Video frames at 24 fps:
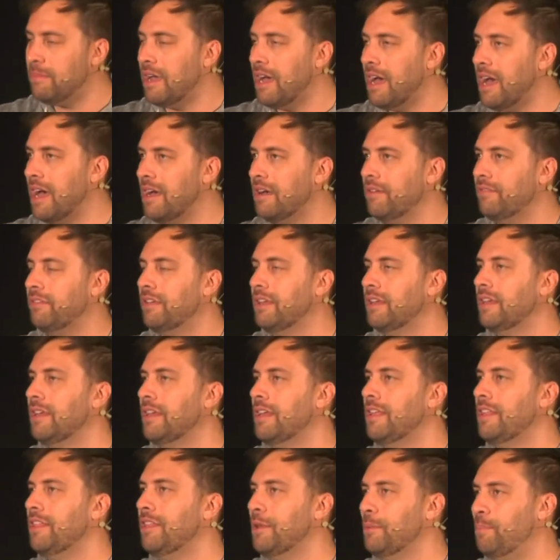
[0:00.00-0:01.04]
of
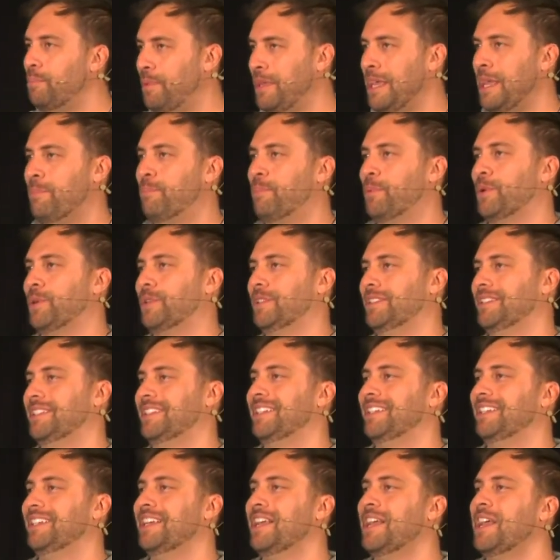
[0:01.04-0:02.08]
the people.
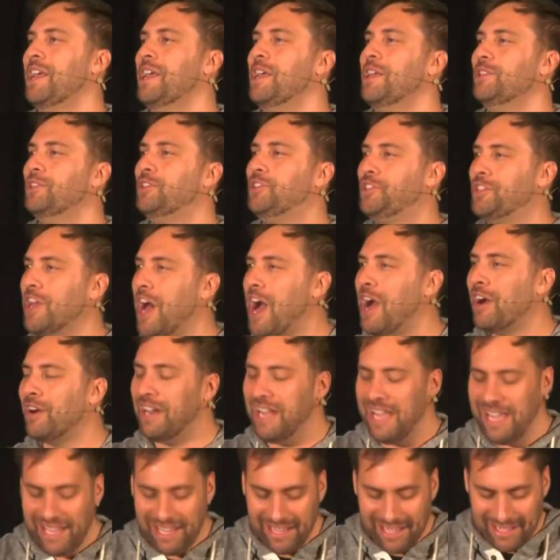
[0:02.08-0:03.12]

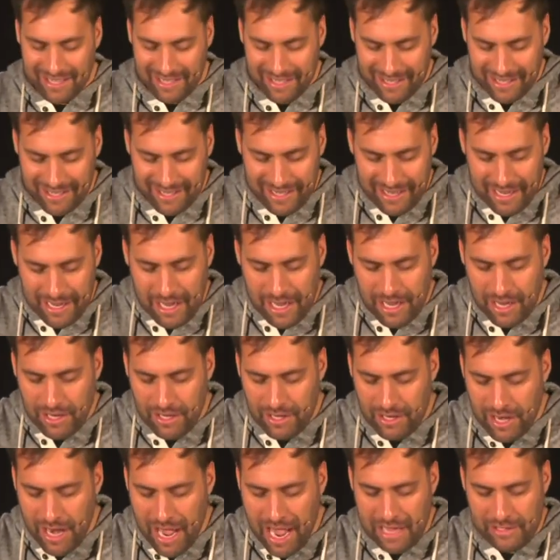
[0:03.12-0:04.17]
Sorry,
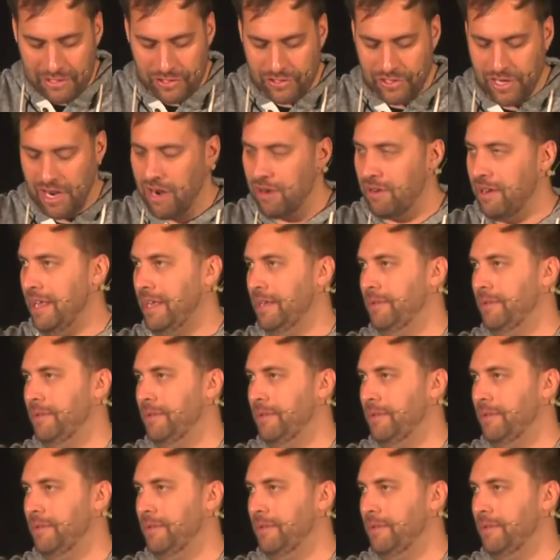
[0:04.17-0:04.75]
not sorry.